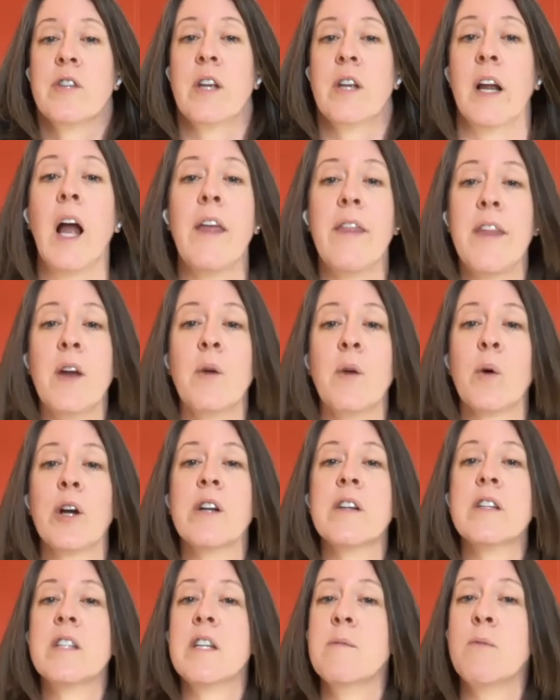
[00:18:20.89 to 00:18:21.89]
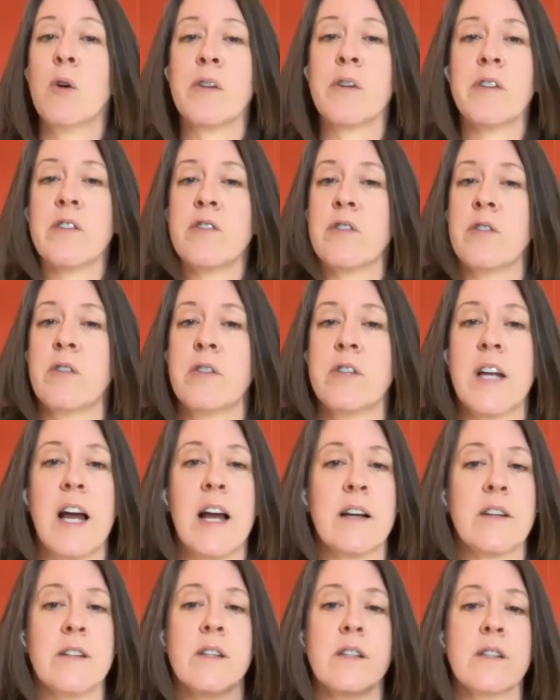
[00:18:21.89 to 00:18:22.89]
Like, I think we're going to see more digital
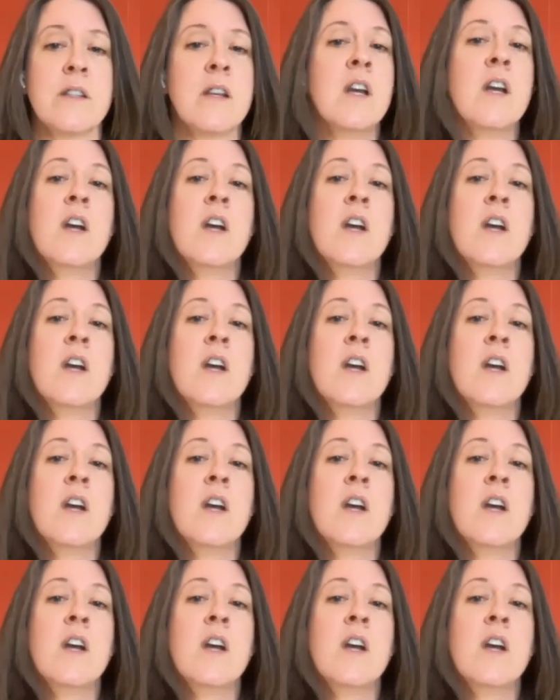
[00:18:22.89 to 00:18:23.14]
taxes.